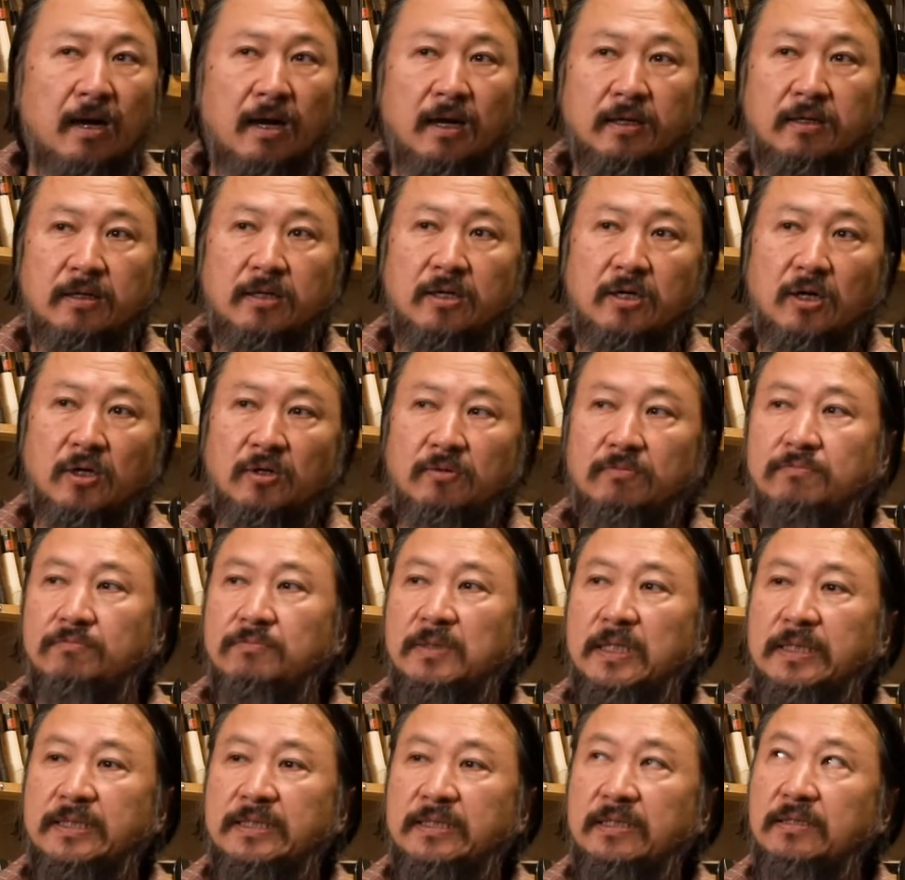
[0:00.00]
I got
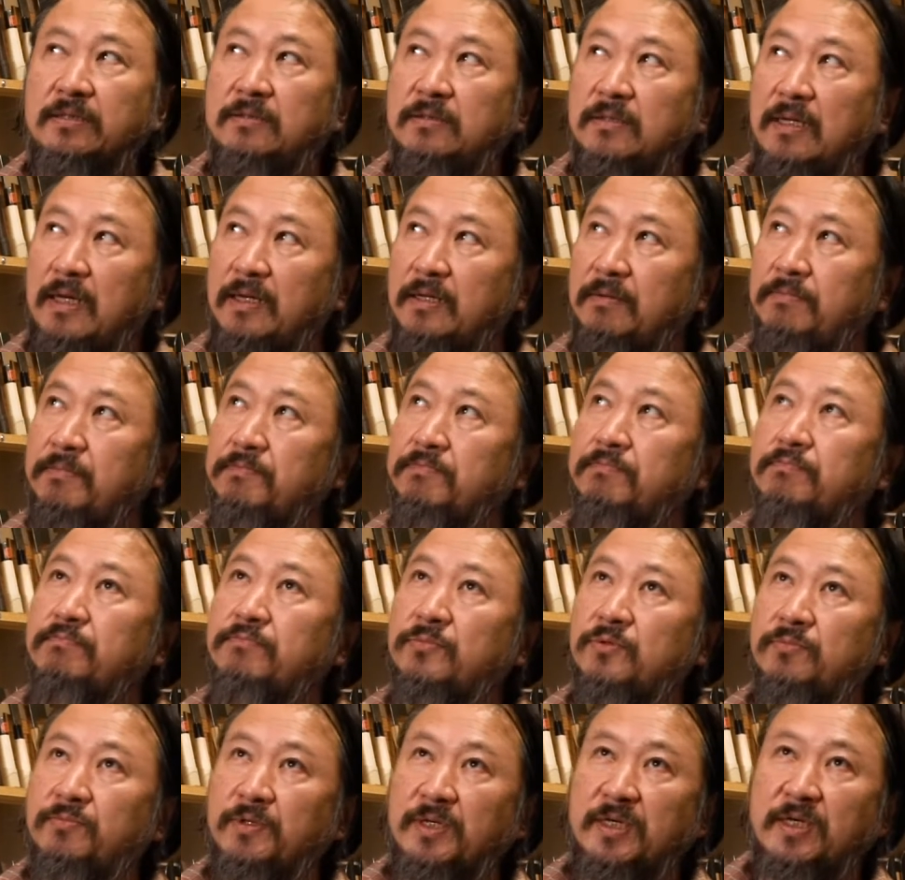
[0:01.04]
since I
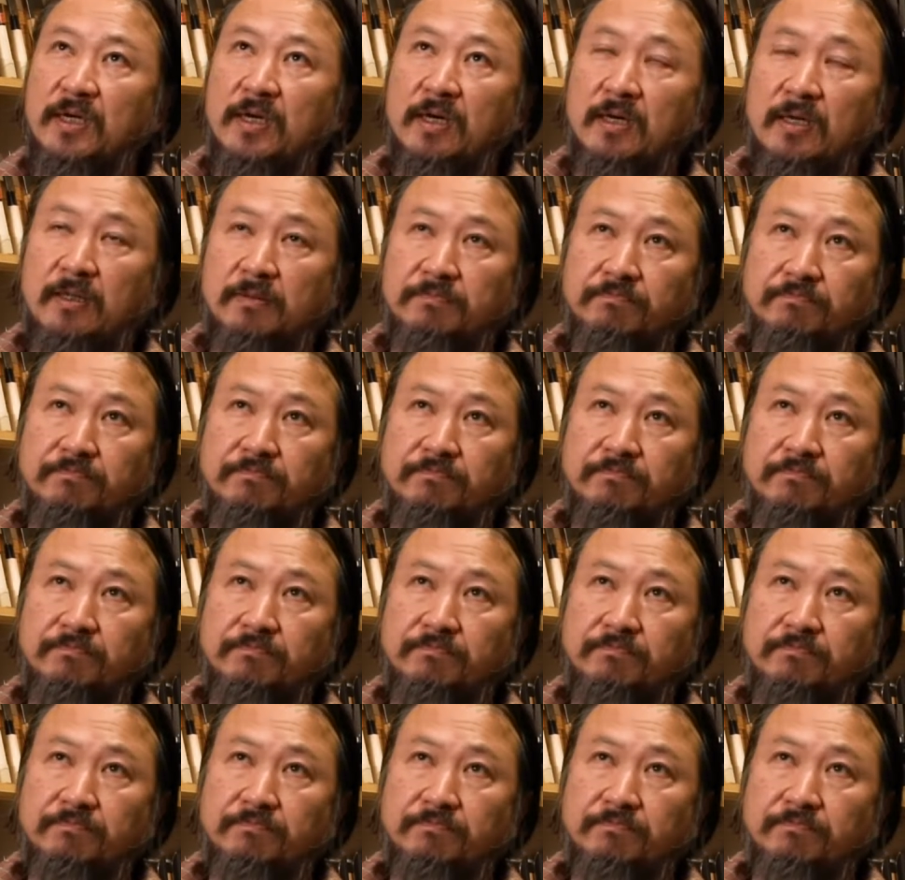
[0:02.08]
moved here.